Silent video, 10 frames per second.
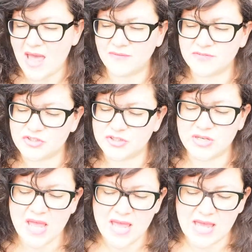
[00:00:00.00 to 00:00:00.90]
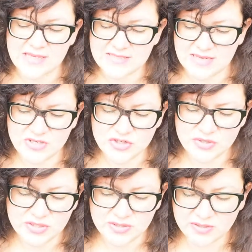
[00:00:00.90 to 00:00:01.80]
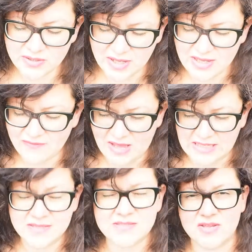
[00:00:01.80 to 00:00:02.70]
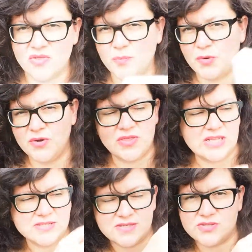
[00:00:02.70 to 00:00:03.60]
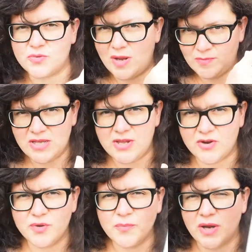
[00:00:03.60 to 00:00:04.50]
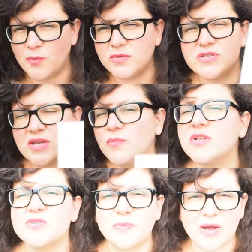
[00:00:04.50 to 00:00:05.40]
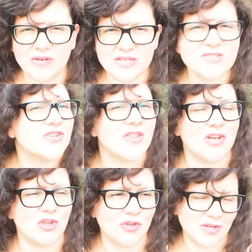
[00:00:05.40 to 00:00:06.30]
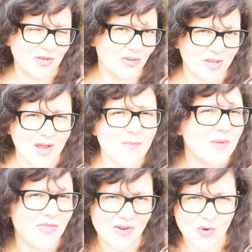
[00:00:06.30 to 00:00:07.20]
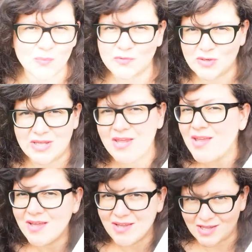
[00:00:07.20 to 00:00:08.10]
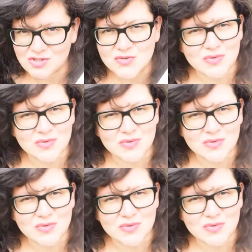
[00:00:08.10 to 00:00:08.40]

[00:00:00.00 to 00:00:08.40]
after a central event in the book that's described here, but I won't say much about it so that you can look it up and then hopefully get to